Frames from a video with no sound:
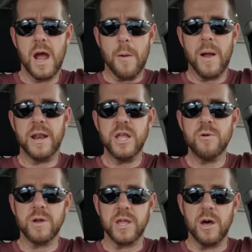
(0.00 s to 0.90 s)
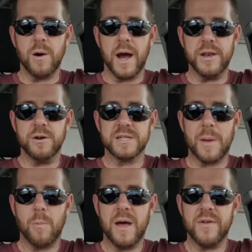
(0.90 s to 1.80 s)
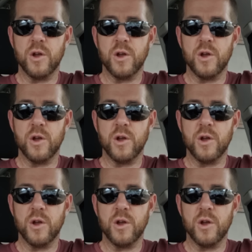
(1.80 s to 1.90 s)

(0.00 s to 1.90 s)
Around a year ago, I noticed my wife